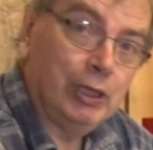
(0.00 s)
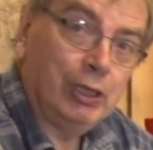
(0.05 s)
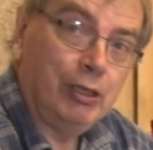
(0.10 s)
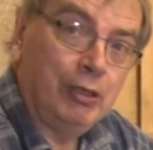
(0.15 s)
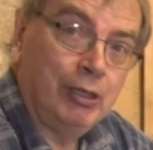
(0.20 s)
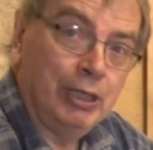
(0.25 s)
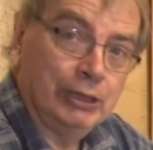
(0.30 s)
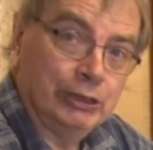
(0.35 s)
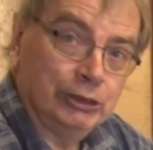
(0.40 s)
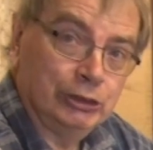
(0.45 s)

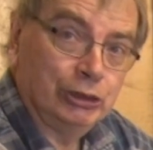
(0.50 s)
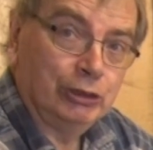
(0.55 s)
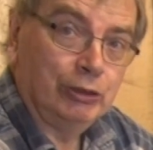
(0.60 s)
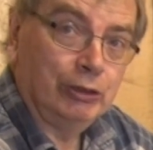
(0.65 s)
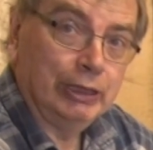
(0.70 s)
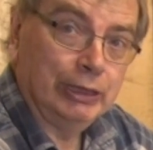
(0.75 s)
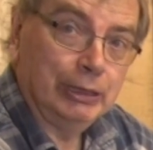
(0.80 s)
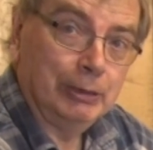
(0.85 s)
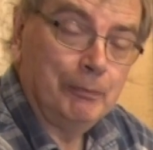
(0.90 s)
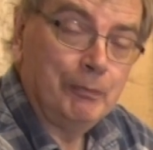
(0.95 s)
either
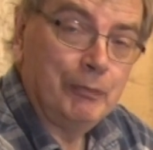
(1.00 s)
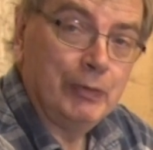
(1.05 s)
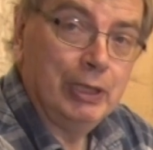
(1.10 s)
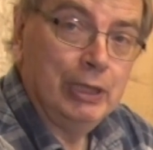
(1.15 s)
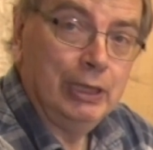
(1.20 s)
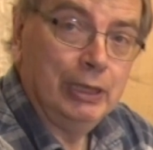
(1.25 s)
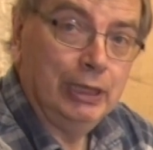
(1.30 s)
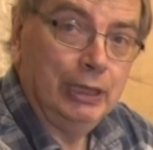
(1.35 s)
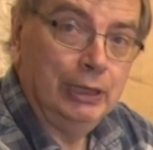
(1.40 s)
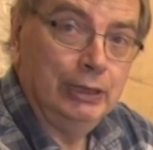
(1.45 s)
side.
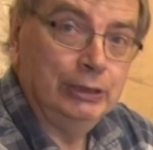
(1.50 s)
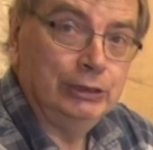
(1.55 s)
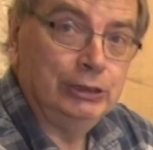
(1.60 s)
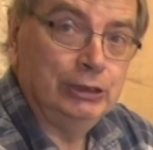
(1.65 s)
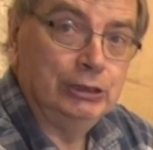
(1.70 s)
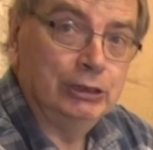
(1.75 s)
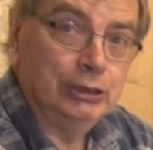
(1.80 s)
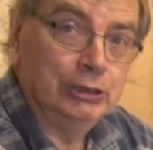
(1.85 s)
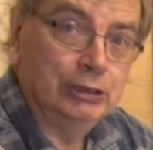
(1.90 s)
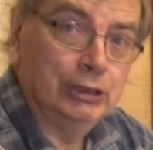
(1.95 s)
And this
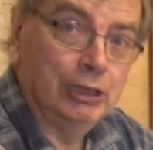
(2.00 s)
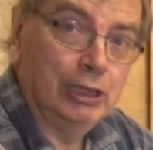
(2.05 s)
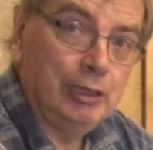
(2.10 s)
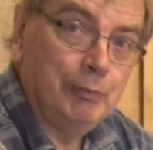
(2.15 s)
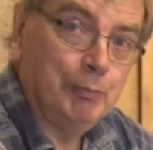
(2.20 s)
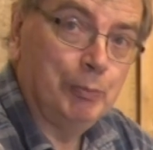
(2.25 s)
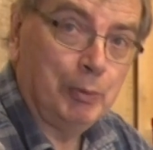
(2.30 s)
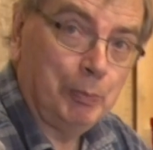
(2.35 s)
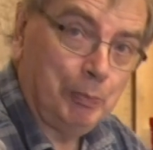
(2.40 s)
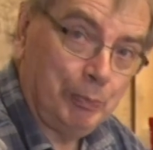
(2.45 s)
is a
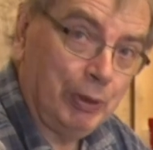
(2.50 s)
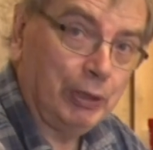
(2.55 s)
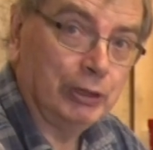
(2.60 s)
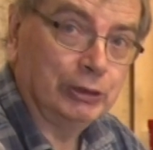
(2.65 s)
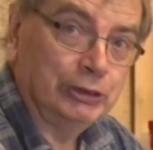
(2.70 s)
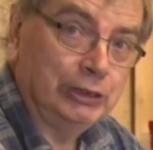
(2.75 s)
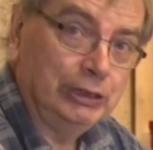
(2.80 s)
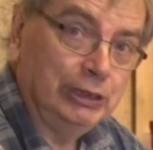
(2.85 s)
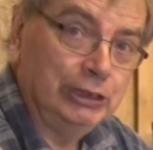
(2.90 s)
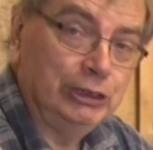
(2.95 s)
deliberate
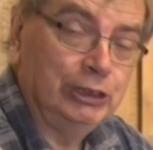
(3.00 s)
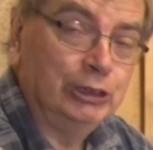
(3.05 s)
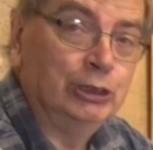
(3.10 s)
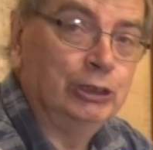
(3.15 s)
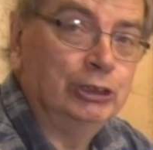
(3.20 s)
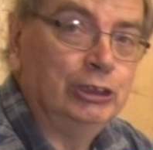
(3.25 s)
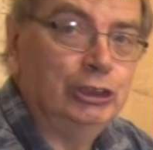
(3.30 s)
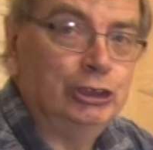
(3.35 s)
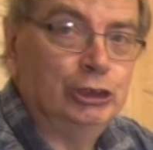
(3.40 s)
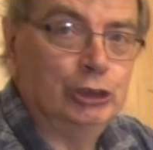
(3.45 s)
policy, this is a
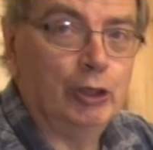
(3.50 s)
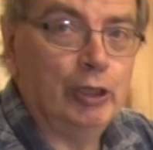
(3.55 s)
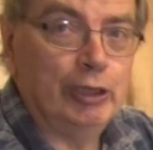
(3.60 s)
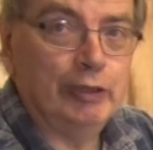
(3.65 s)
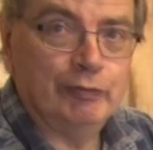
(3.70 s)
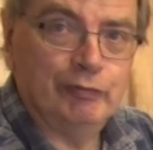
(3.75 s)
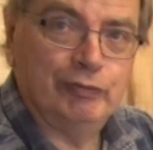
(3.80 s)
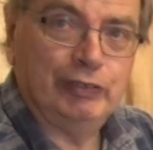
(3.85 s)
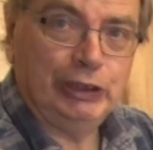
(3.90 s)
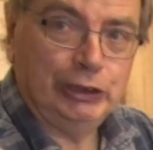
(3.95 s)

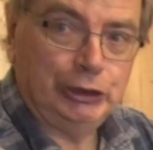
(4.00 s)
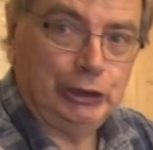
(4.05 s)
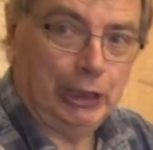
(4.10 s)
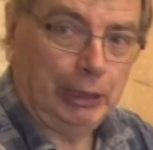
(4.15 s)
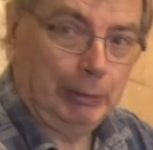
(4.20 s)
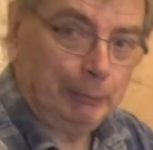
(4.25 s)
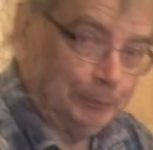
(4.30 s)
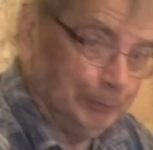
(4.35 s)
design feature.